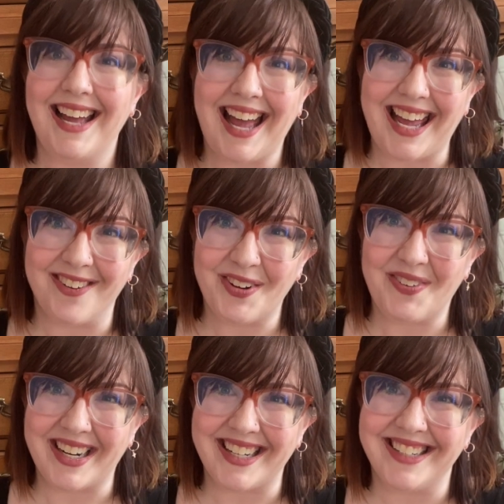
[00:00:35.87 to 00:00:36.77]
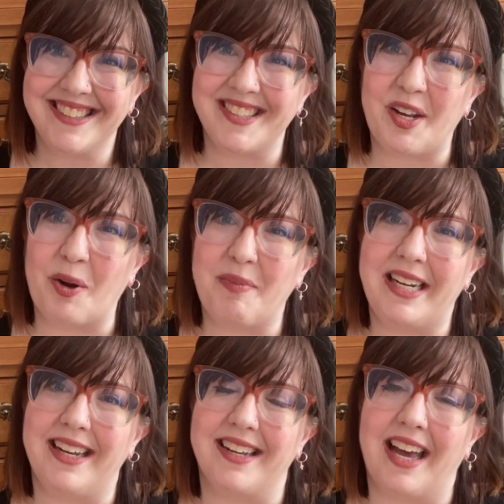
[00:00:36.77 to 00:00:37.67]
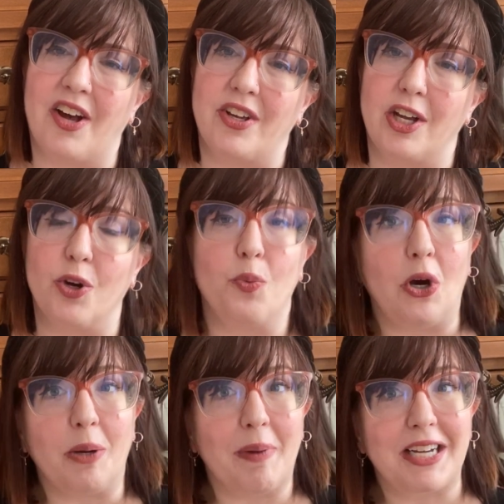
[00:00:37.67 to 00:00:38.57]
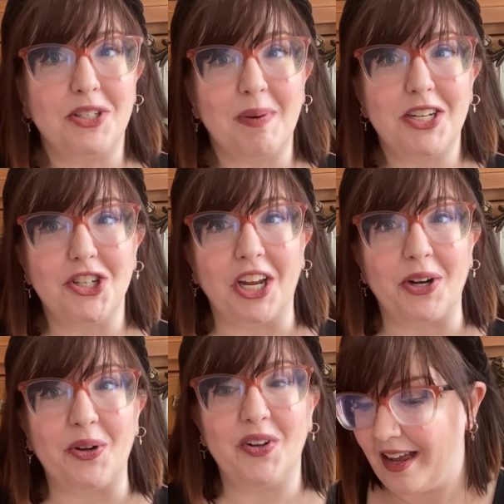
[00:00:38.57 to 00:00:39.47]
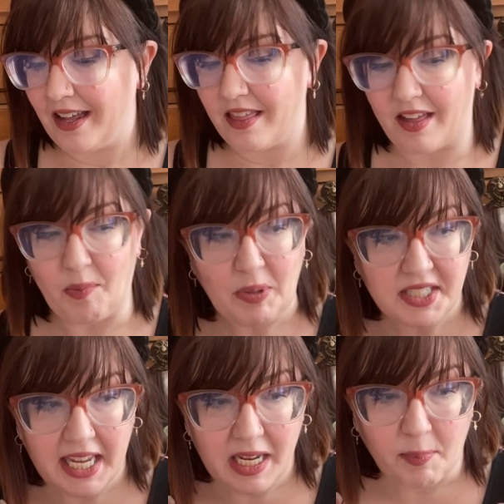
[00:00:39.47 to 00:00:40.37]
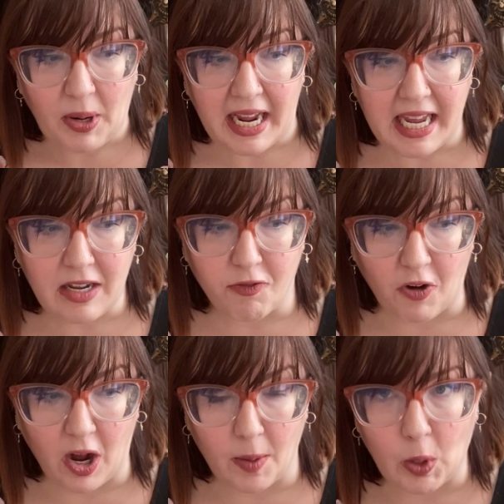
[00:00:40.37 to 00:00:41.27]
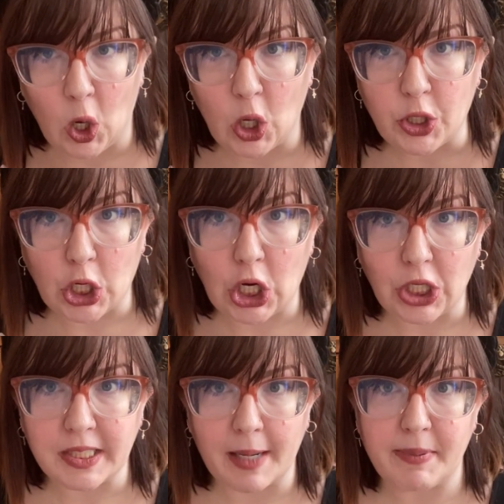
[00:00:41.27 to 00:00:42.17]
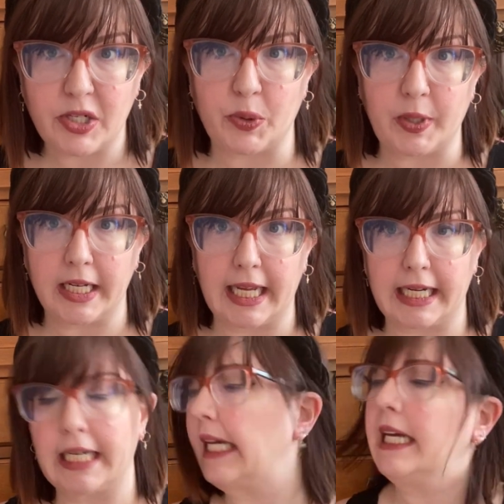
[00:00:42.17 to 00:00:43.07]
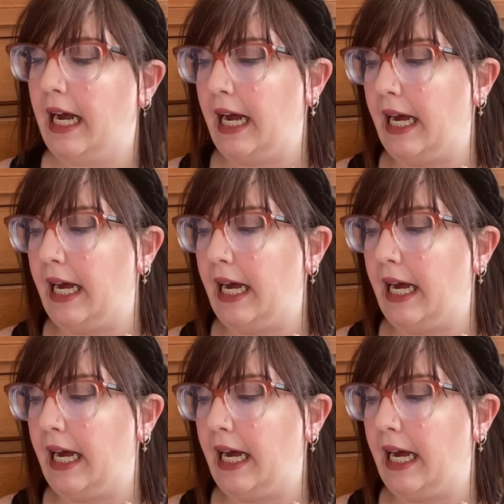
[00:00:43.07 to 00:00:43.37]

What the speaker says: Hey everybody, CR Media Gal here. Welcome back to my channel. Thought we'd take a break from all the hauls I've been doing lately.